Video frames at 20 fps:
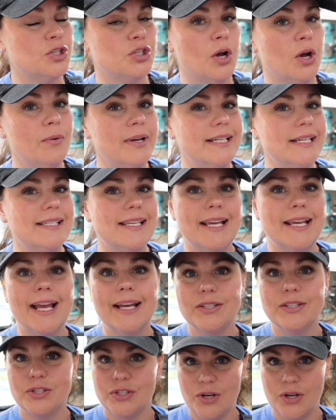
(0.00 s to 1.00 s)
so easy
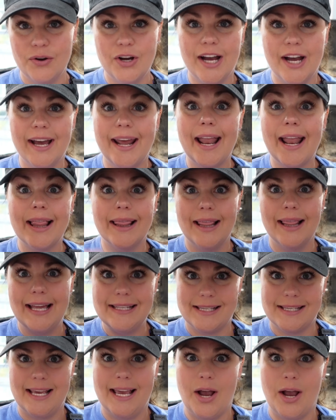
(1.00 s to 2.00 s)
and so good.
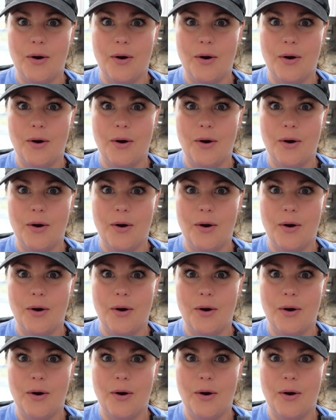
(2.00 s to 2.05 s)
Let's get